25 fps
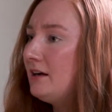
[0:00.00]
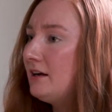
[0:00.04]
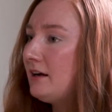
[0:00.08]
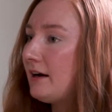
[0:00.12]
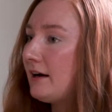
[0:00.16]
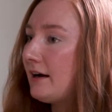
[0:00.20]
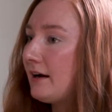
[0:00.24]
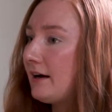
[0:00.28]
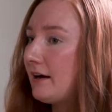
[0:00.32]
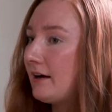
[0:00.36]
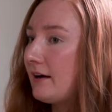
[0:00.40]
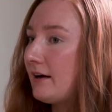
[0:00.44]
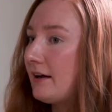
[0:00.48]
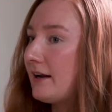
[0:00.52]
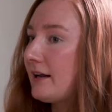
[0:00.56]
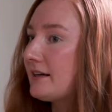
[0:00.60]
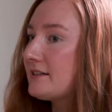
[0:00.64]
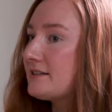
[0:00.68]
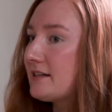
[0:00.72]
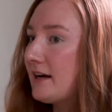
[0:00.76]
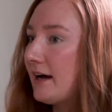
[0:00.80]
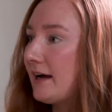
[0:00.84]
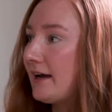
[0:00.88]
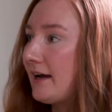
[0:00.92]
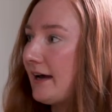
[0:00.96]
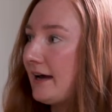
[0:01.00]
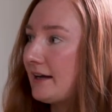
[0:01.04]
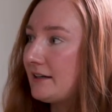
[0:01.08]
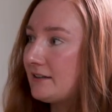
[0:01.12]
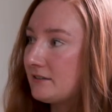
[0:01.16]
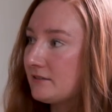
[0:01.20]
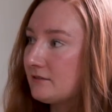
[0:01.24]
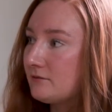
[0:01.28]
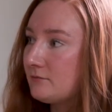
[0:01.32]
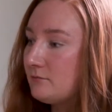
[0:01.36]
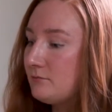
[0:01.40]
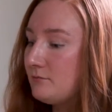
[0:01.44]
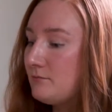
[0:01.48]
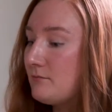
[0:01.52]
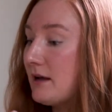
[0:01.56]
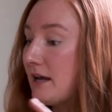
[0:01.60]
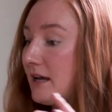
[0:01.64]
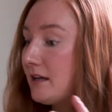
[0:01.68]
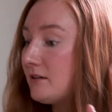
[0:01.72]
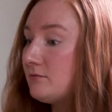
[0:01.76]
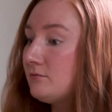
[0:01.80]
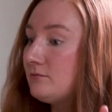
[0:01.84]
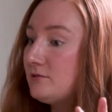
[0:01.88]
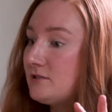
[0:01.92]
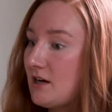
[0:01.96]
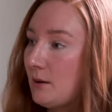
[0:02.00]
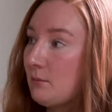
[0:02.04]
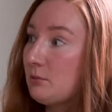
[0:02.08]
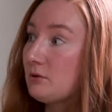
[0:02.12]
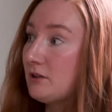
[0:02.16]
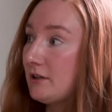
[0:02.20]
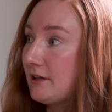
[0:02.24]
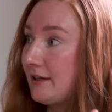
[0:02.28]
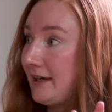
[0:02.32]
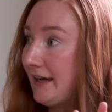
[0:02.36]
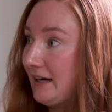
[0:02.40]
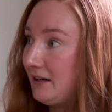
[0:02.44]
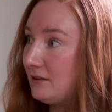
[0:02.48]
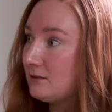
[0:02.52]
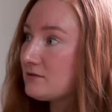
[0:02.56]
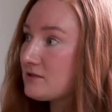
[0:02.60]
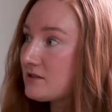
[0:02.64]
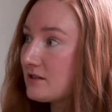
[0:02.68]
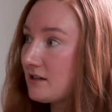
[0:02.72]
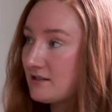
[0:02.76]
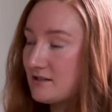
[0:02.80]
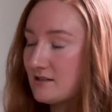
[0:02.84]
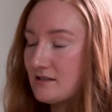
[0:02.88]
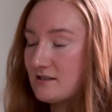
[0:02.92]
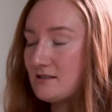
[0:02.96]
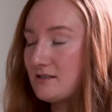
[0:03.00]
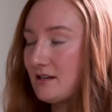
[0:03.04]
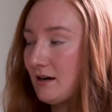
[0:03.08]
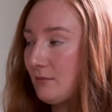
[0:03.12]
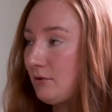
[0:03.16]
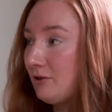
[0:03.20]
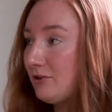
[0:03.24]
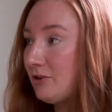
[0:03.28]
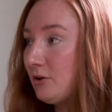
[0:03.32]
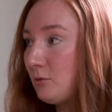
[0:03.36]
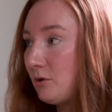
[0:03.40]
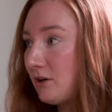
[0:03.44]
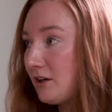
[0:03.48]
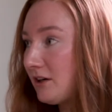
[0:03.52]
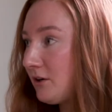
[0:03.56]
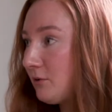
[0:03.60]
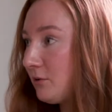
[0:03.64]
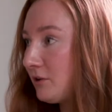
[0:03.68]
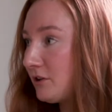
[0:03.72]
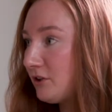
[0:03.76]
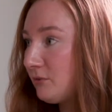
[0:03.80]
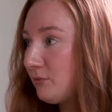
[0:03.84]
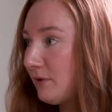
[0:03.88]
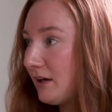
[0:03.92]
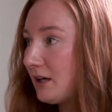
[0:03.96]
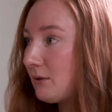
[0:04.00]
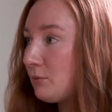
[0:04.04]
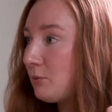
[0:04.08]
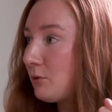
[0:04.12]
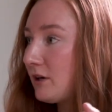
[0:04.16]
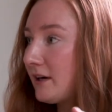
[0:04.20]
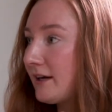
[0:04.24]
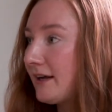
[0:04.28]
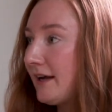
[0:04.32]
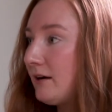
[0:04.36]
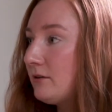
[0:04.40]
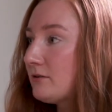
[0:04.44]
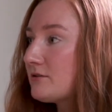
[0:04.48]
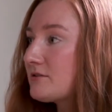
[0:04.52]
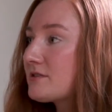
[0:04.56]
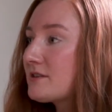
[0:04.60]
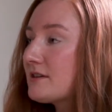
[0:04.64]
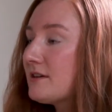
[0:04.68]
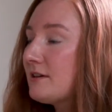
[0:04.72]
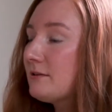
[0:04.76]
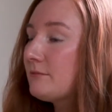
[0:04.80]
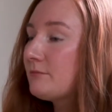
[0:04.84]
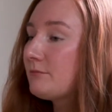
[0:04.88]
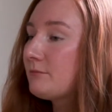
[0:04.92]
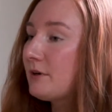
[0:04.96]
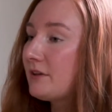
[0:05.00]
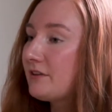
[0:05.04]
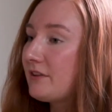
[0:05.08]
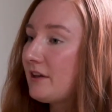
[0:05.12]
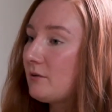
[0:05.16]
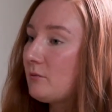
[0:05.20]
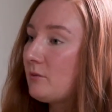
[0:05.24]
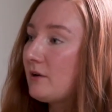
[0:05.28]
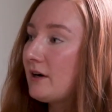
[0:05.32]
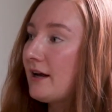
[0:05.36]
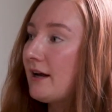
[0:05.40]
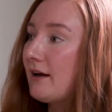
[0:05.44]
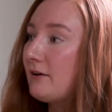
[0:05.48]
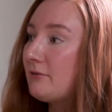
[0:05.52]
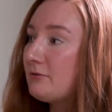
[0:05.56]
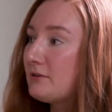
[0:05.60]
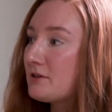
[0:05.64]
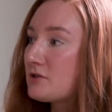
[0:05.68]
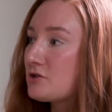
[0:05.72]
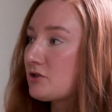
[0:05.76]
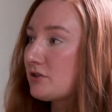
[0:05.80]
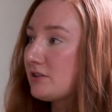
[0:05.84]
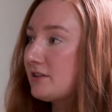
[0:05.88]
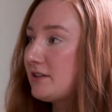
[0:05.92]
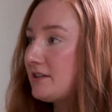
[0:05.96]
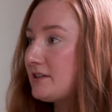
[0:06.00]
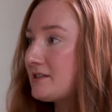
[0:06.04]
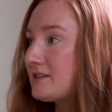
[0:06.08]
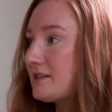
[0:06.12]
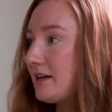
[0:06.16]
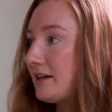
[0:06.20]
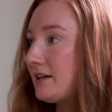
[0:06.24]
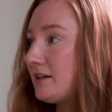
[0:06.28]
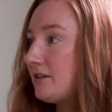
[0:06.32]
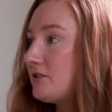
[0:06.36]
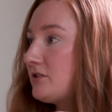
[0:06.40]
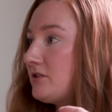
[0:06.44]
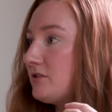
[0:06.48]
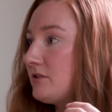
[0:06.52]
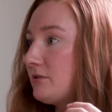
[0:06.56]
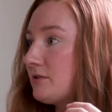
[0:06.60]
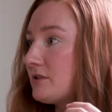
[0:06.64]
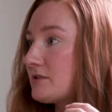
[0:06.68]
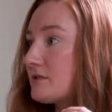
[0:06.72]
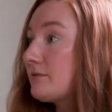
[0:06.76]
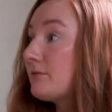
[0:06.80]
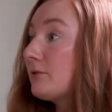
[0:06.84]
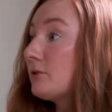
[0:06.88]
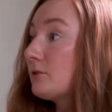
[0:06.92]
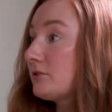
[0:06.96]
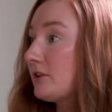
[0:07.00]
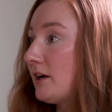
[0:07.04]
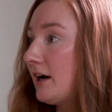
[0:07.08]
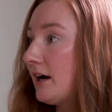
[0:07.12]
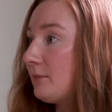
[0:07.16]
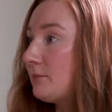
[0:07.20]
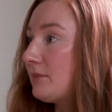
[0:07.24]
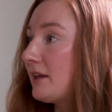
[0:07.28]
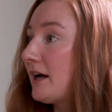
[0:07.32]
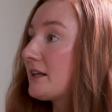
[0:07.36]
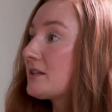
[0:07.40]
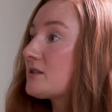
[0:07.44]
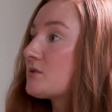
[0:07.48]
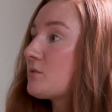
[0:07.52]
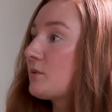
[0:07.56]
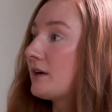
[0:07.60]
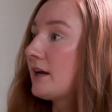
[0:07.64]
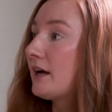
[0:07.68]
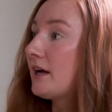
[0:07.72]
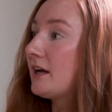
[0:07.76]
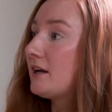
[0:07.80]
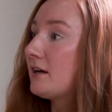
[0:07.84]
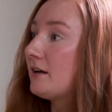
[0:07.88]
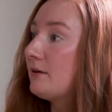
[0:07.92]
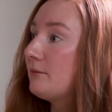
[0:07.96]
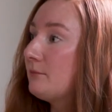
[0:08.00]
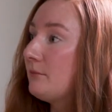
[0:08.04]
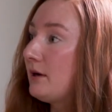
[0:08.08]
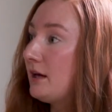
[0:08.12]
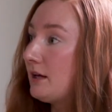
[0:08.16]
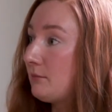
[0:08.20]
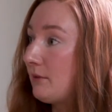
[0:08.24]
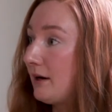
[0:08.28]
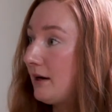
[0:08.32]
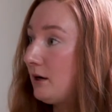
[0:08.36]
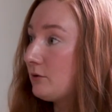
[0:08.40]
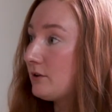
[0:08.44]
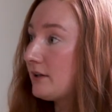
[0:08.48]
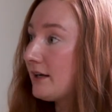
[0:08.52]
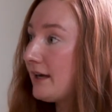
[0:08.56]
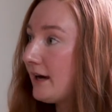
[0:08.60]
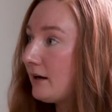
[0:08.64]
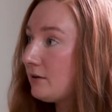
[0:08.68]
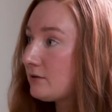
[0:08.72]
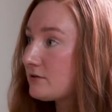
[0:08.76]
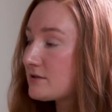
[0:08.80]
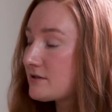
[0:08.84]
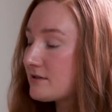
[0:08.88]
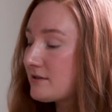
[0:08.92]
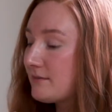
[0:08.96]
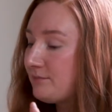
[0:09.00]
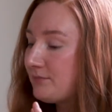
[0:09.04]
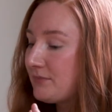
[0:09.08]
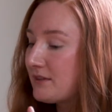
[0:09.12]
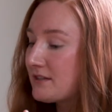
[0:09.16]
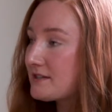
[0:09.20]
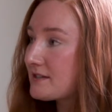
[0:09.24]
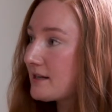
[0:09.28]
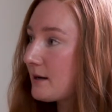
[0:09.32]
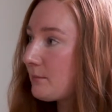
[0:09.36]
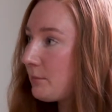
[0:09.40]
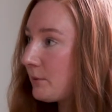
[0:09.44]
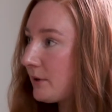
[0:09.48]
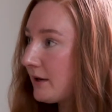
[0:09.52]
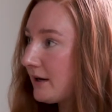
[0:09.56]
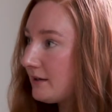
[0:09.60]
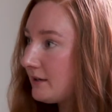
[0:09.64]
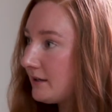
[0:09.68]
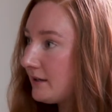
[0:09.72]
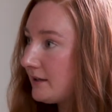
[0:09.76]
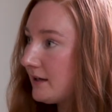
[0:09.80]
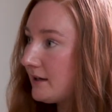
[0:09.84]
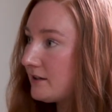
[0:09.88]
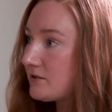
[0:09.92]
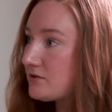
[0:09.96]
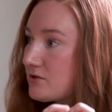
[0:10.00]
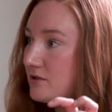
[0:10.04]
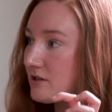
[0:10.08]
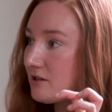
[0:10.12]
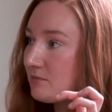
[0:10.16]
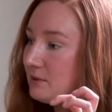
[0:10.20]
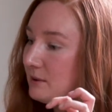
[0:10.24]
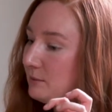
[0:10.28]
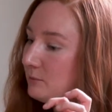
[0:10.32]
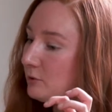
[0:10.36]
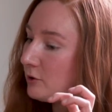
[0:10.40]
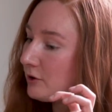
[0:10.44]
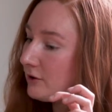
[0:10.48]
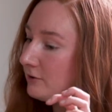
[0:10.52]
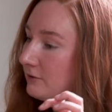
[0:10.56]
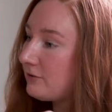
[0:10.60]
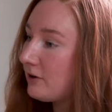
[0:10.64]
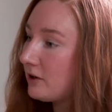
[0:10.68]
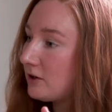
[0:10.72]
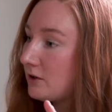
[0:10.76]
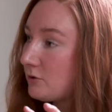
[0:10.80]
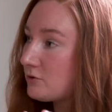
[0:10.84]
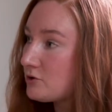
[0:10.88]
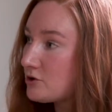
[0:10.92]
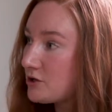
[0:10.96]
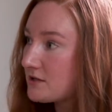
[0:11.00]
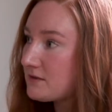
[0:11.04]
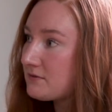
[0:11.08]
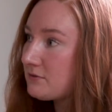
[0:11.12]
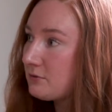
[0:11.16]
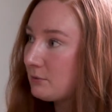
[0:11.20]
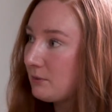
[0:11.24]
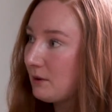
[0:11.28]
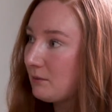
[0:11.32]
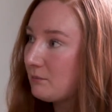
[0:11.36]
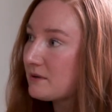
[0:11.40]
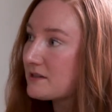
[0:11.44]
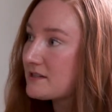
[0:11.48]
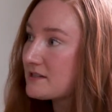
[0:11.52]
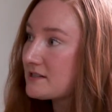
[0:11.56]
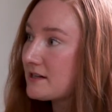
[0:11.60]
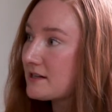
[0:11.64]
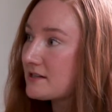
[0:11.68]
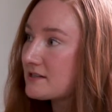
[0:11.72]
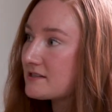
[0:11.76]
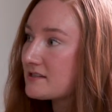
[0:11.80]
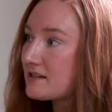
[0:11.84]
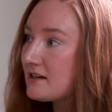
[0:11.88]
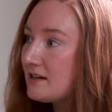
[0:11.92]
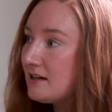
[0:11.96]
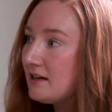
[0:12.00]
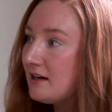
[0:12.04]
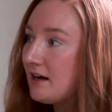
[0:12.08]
And I hadn't made double accounts because it's double the work when you make more accounts. But then when I officially decided to do this full time, that's when I made my own accounts, separated it so that people could follow just for my business.